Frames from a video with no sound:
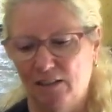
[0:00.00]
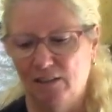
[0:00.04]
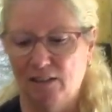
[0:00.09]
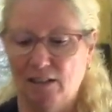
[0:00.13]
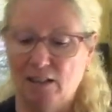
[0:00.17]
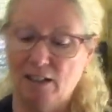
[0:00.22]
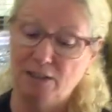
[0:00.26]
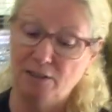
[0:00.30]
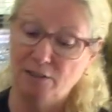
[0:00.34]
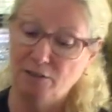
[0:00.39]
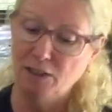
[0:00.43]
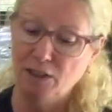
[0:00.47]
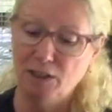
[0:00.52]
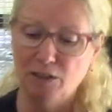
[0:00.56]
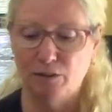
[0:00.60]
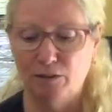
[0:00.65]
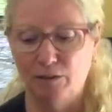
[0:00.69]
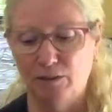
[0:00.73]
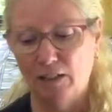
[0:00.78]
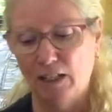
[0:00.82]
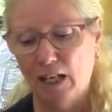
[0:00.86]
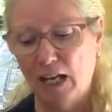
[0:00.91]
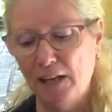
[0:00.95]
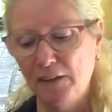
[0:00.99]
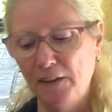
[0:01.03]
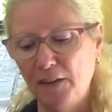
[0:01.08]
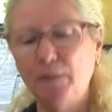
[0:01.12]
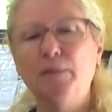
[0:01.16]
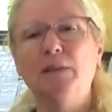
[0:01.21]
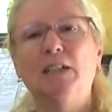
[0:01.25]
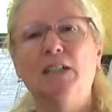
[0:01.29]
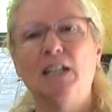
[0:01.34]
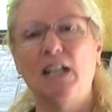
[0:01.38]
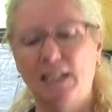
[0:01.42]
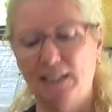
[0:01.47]
I don't know. I think I'm
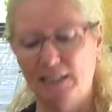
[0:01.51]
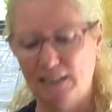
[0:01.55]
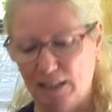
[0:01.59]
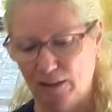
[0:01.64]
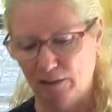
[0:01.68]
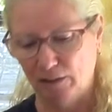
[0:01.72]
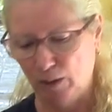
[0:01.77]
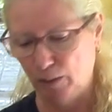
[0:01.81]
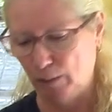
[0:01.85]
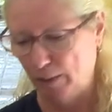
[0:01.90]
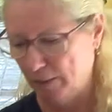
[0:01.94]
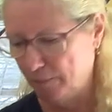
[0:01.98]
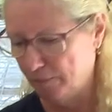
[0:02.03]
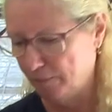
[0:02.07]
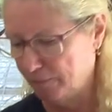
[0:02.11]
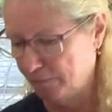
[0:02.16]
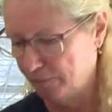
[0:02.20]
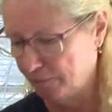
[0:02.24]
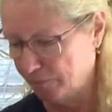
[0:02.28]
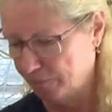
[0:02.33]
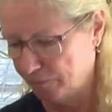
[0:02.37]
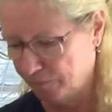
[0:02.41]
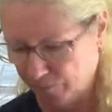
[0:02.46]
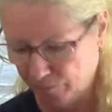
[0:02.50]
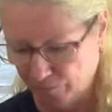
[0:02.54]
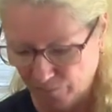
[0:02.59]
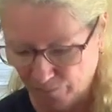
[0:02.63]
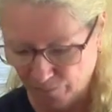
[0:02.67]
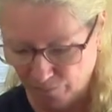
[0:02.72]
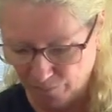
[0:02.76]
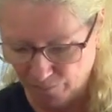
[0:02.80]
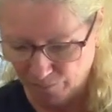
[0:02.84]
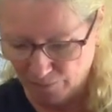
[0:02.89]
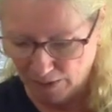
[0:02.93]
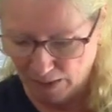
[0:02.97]
gonna cut it down a little
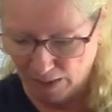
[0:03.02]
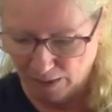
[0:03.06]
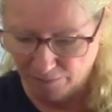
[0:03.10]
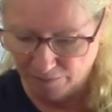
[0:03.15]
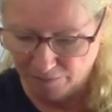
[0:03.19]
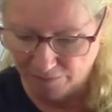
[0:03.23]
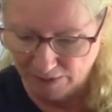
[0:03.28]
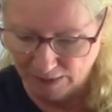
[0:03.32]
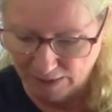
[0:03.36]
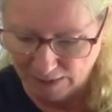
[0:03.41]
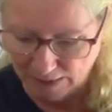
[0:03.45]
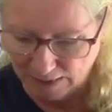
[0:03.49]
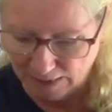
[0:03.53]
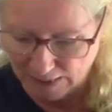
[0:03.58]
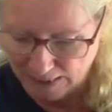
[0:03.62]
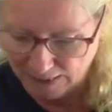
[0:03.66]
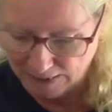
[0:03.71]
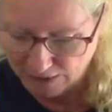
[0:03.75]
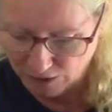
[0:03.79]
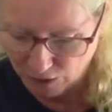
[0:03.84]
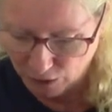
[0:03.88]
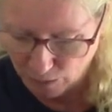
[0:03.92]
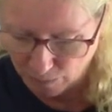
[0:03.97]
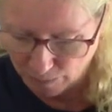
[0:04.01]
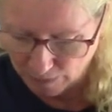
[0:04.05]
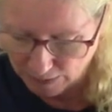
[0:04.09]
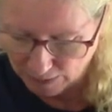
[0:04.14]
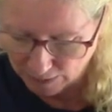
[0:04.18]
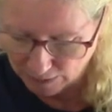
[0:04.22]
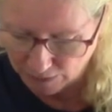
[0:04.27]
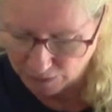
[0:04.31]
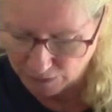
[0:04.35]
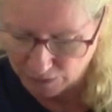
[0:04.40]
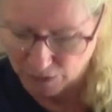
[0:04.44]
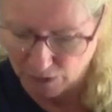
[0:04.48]
bit. I'm feeling like it should be a
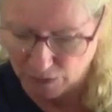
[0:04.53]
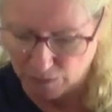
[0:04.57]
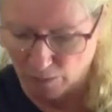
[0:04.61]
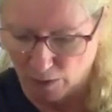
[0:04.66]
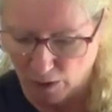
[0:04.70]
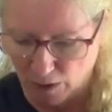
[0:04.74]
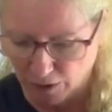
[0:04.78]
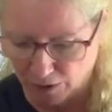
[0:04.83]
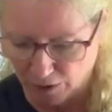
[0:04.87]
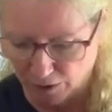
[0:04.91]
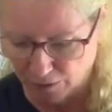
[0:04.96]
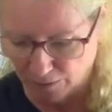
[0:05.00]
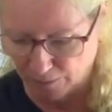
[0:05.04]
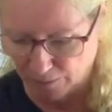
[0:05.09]
little smaller.